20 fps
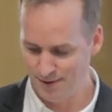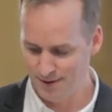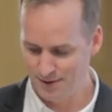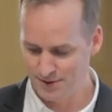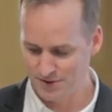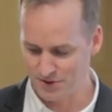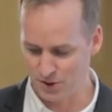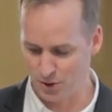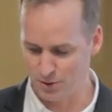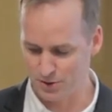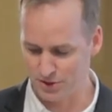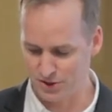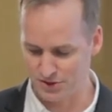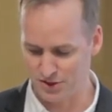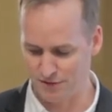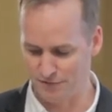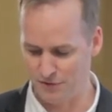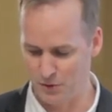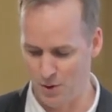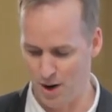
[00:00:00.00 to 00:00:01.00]
So, just
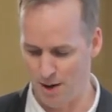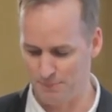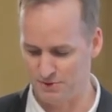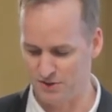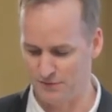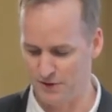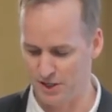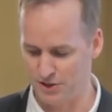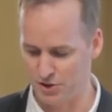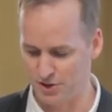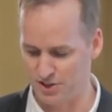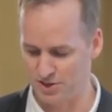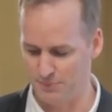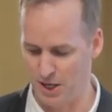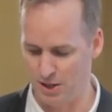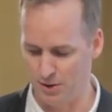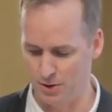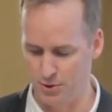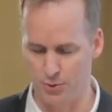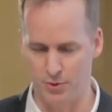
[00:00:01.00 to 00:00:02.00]
a few observations
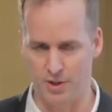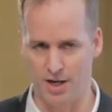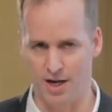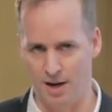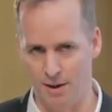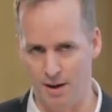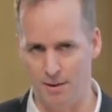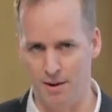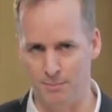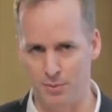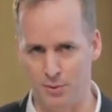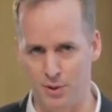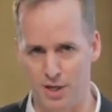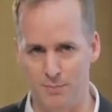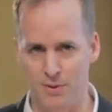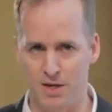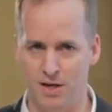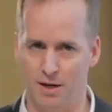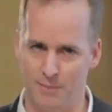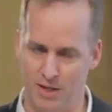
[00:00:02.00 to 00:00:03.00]
about Luke. And, and believe
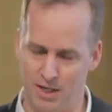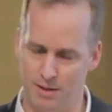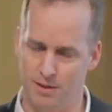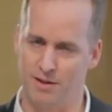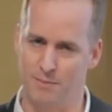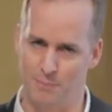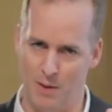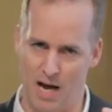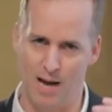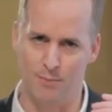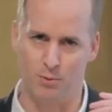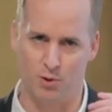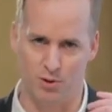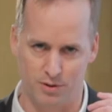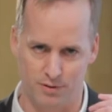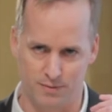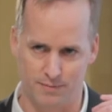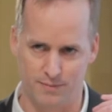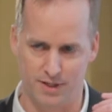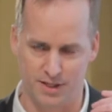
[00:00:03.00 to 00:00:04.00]
me, I mean, the
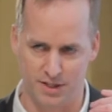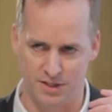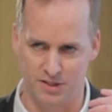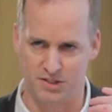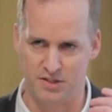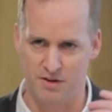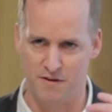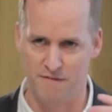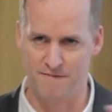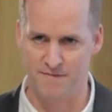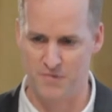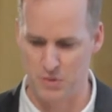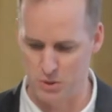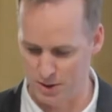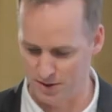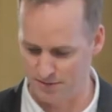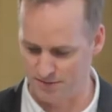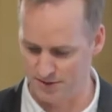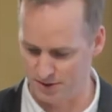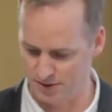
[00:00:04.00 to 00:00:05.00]
Bible is
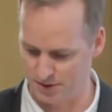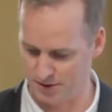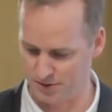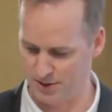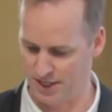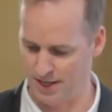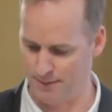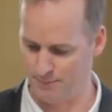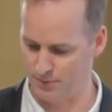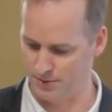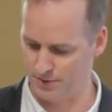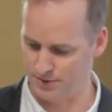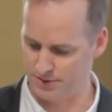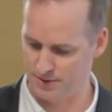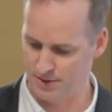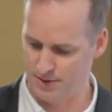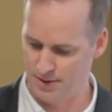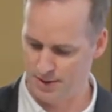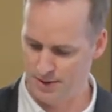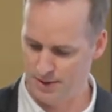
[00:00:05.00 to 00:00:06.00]
full of these
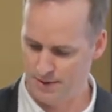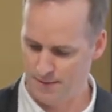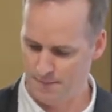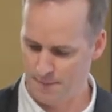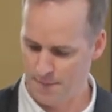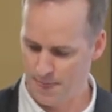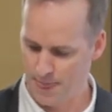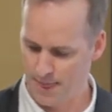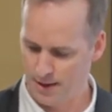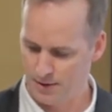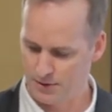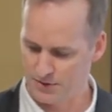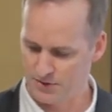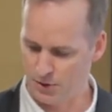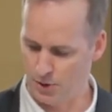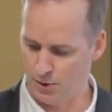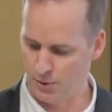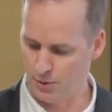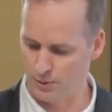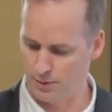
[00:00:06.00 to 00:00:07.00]
examples.
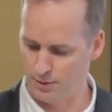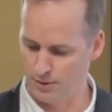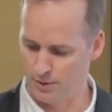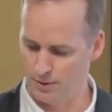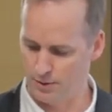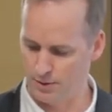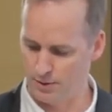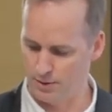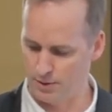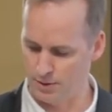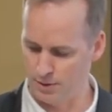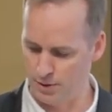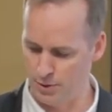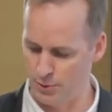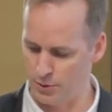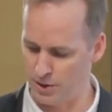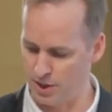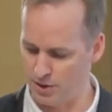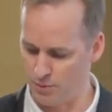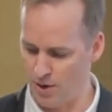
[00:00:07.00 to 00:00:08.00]
So
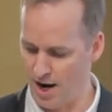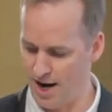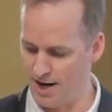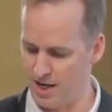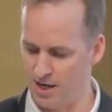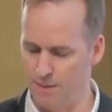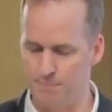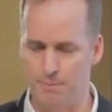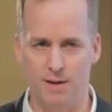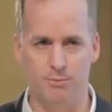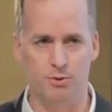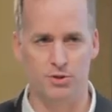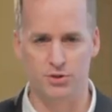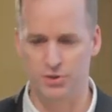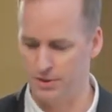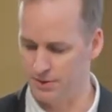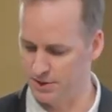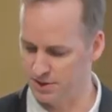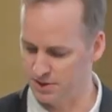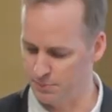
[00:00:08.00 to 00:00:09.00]
Luke, in writing and
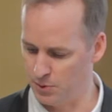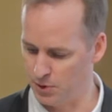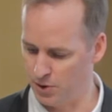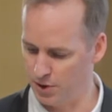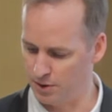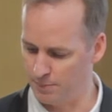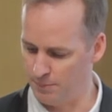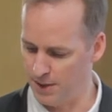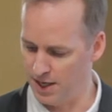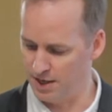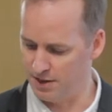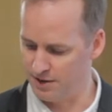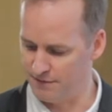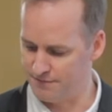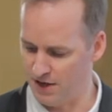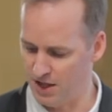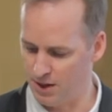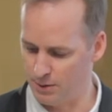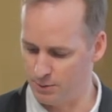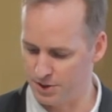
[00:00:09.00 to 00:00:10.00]
publishing this book, made the
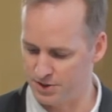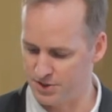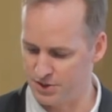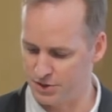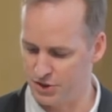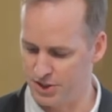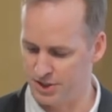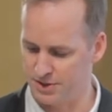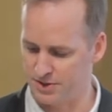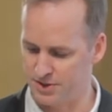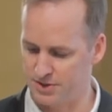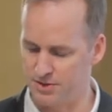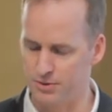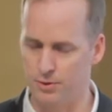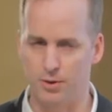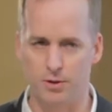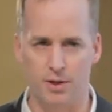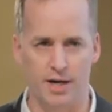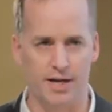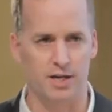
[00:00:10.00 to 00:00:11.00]
followers of Jesus
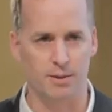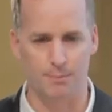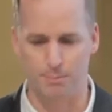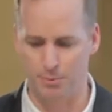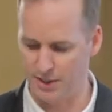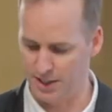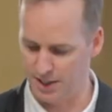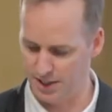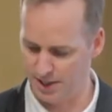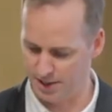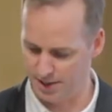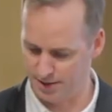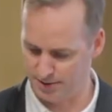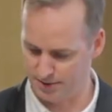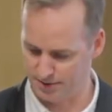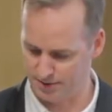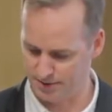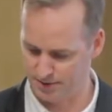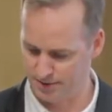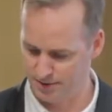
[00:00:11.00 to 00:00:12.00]
look like complete
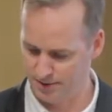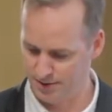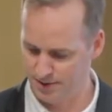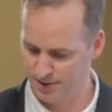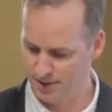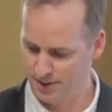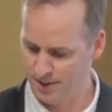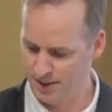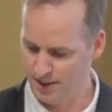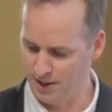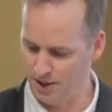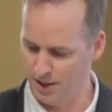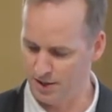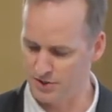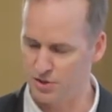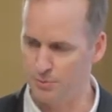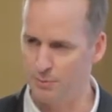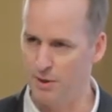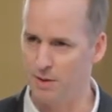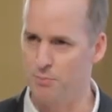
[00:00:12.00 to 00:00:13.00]
idiots. He
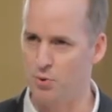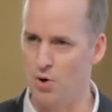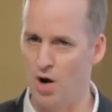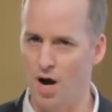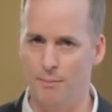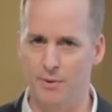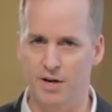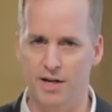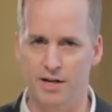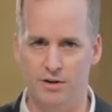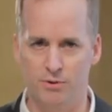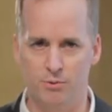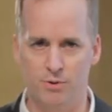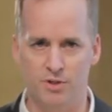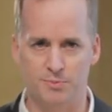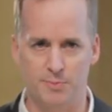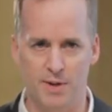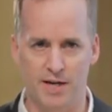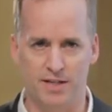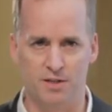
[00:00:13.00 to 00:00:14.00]
also made prominent and
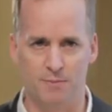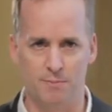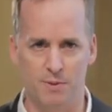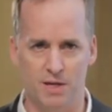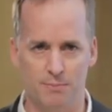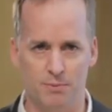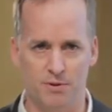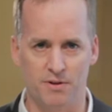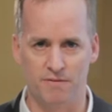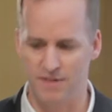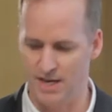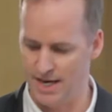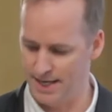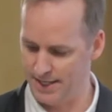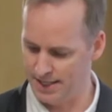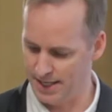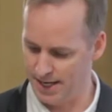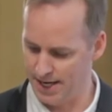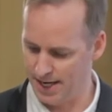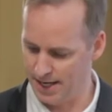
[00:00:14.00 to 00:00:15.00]
respected people of that
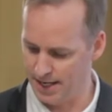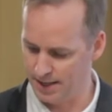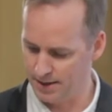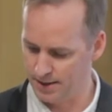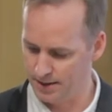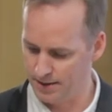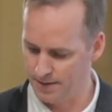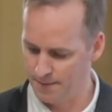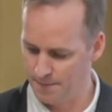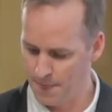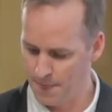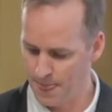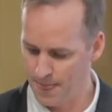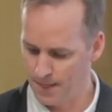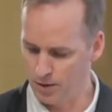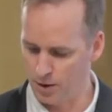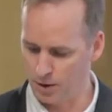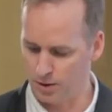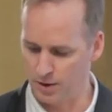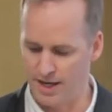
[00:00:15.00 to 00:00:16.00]
day
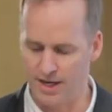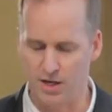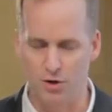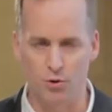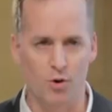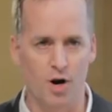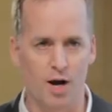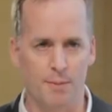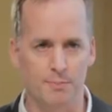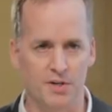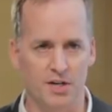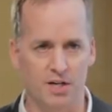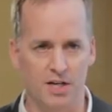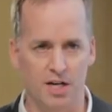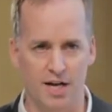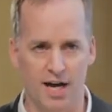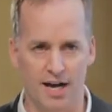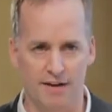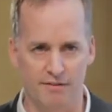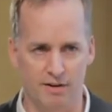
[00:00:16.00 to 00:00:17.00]
look like corrupt and
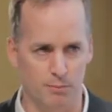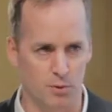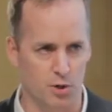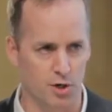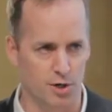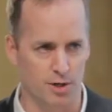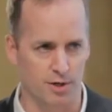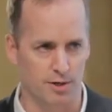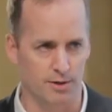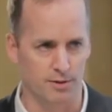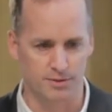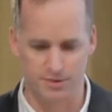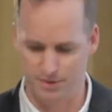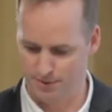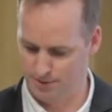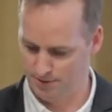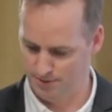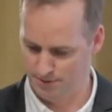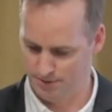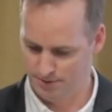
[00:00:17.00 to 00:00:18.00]
conniving
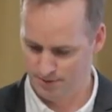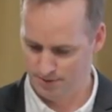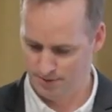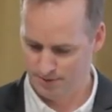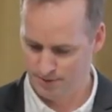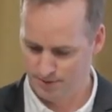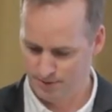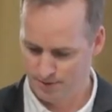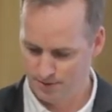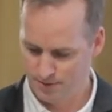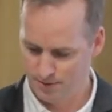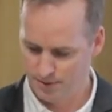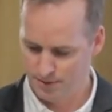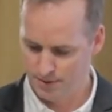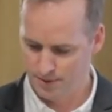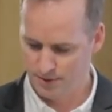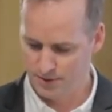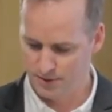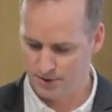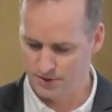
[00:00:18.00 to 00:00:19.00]
murderers.
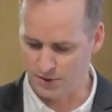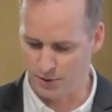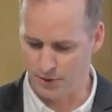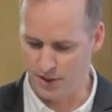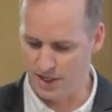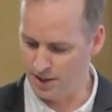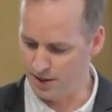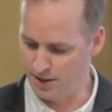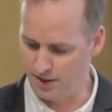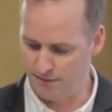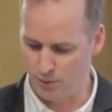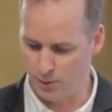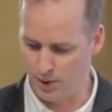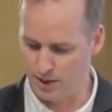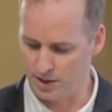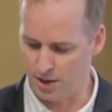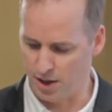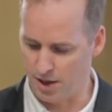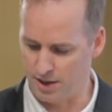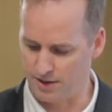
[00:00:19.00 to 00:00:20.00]
So he didn't
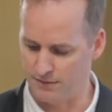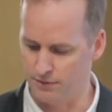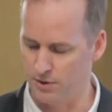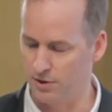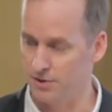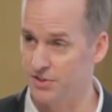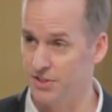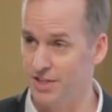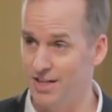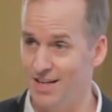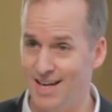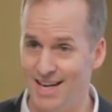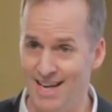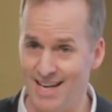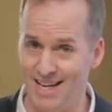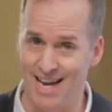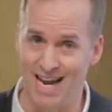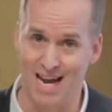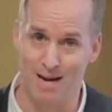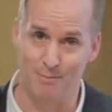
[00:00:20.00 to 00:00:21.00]
avoid controversy. He
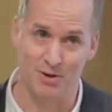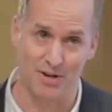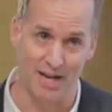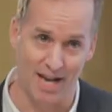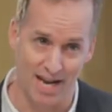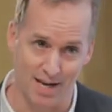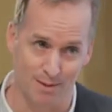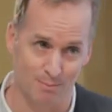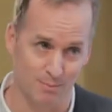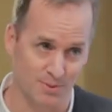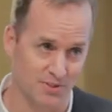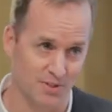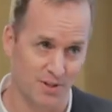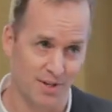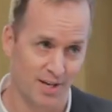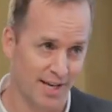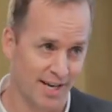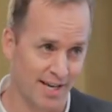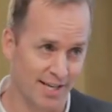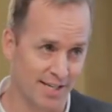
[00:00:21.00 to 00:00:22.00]
named
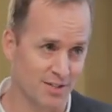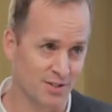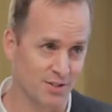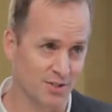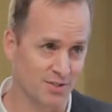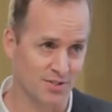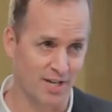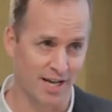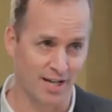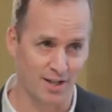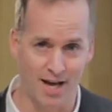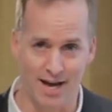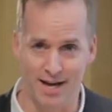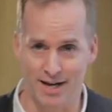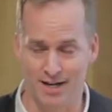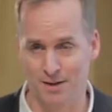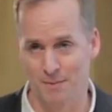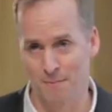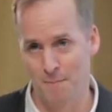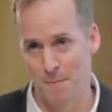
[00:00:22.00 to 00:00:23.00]
names. He didn't just say,
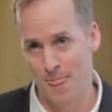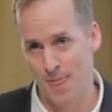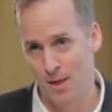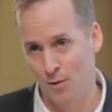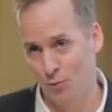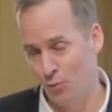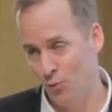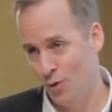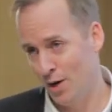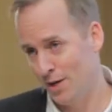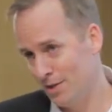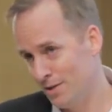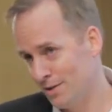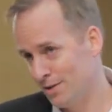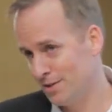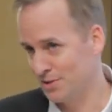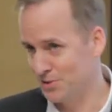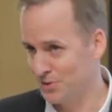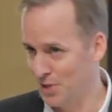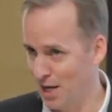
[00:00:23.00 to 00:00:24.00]
like, one of the
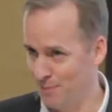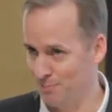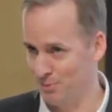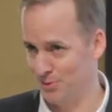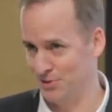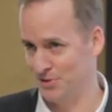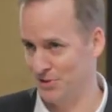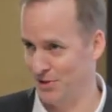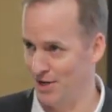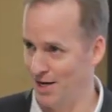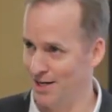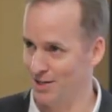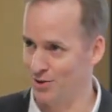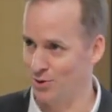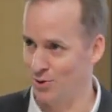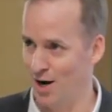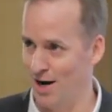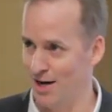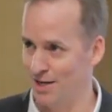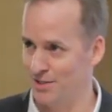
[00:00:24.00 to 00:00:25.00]
disciples denied
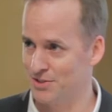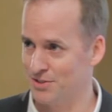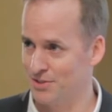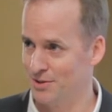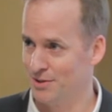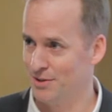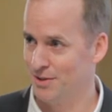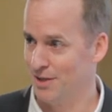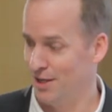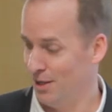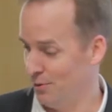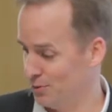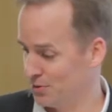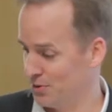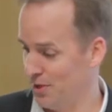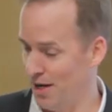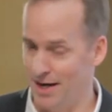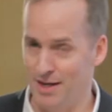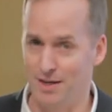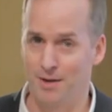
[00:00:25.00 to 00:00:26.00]
Christ. He was
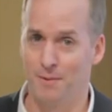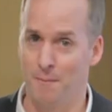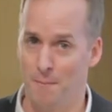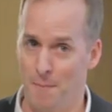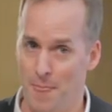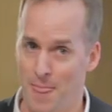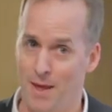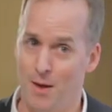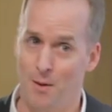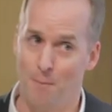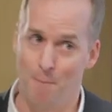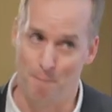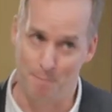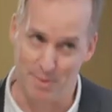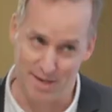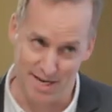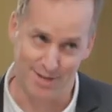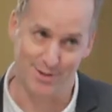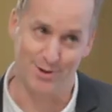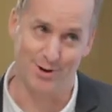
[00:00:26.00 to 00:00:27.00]
like,
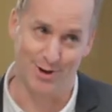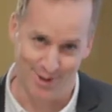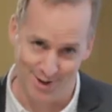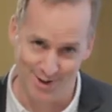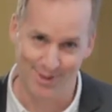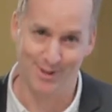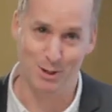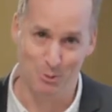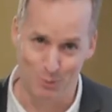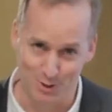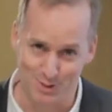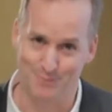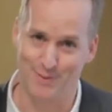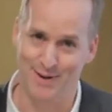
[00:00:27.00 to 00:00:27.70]
Peter. It was